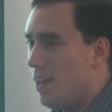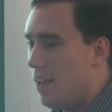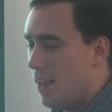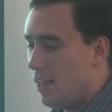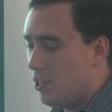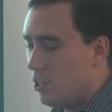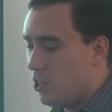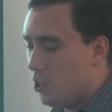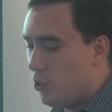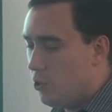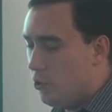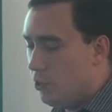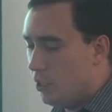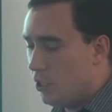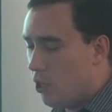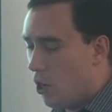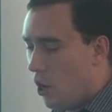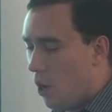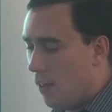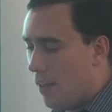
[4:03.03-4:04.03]
And so you
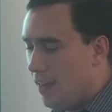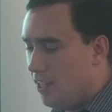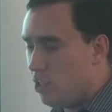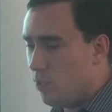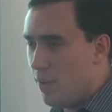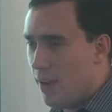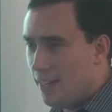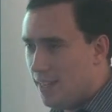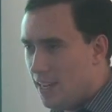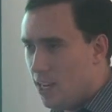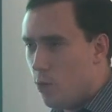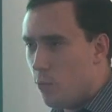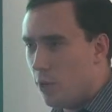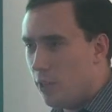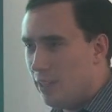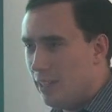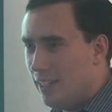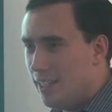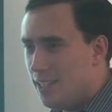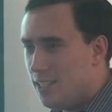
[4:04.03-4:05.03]
could call estimate
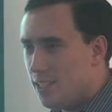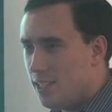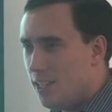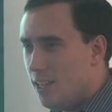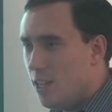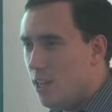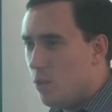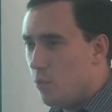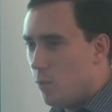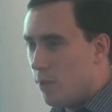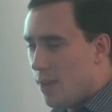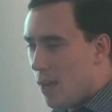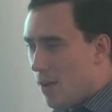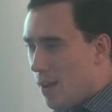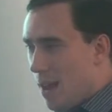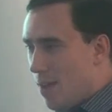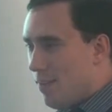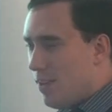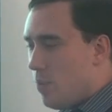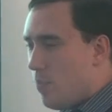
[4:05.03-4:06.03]
keyword list
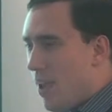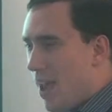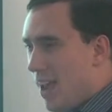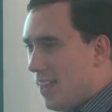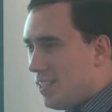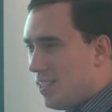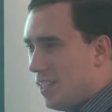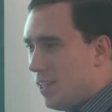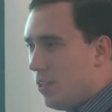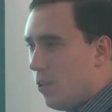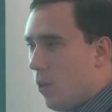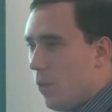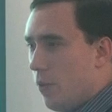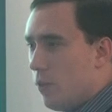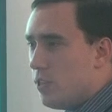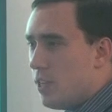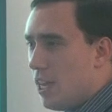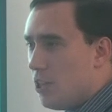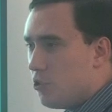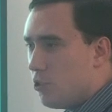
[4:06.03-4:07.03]
without having to pass in all
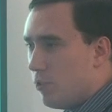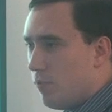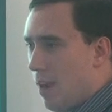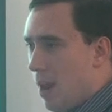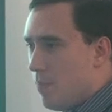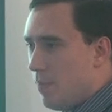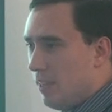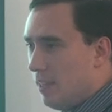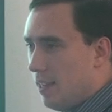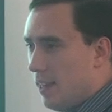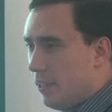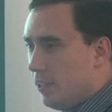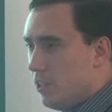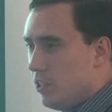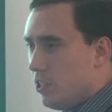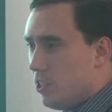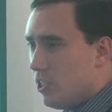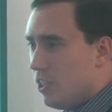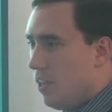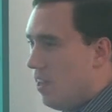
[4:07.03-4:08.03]
those extra wrapping
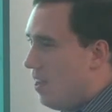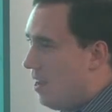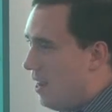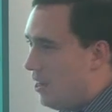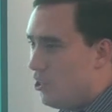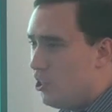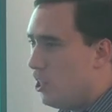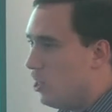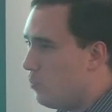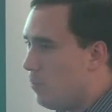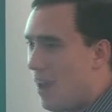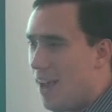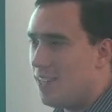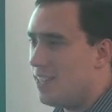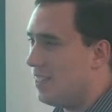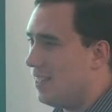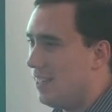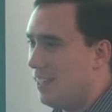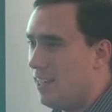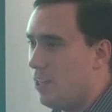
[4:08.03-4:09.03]
layers and just
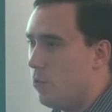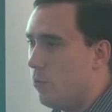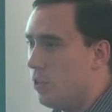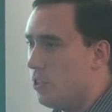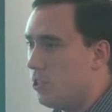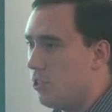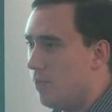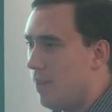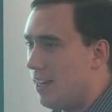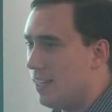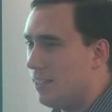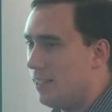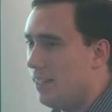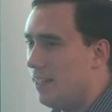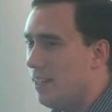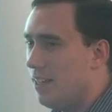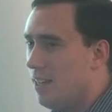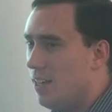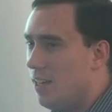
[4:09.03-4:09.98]
passing in keywords directly.